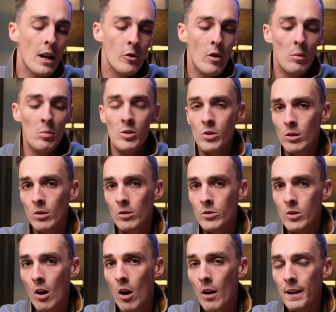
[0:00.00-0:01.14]
and rubber soles
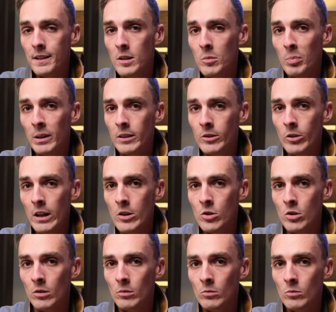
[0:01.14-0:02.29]
are anti-penetration.